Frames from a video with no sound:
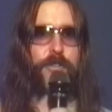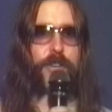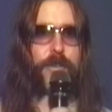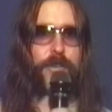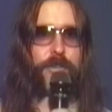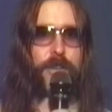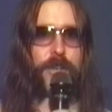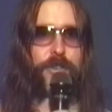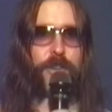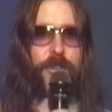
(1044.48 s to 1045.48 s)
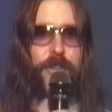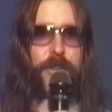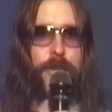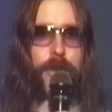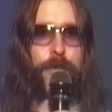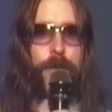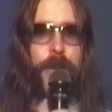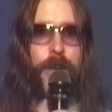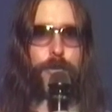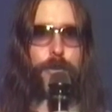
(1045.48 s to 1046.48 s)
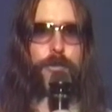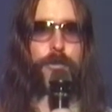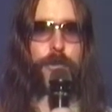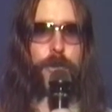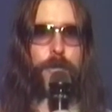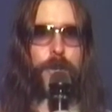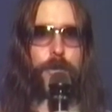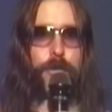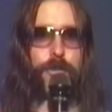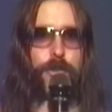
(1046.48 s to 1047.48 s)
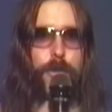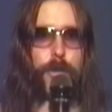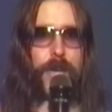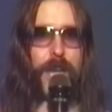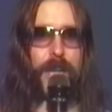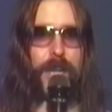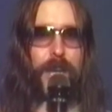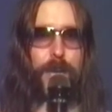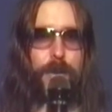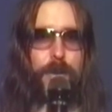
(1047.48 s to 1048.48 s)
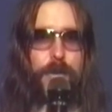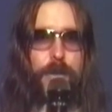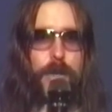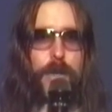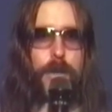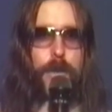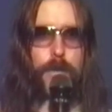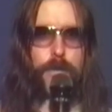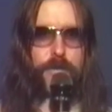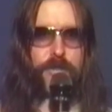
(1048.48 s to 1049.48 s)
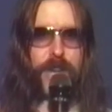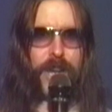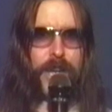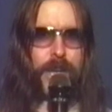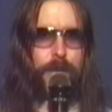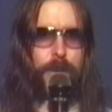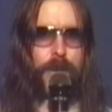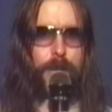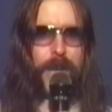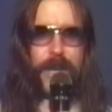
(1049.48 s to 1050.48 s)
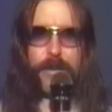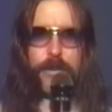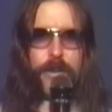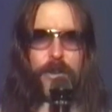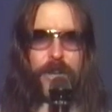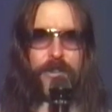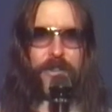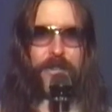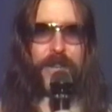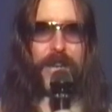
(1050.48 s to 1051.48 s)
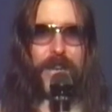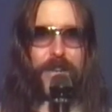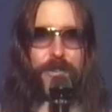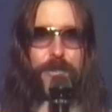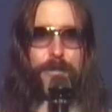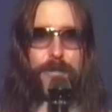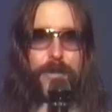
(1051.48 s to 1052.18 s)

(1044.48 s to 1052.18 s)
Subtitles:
JVC GC-3300 2 Vidicon tube colour camera dating around about 1978.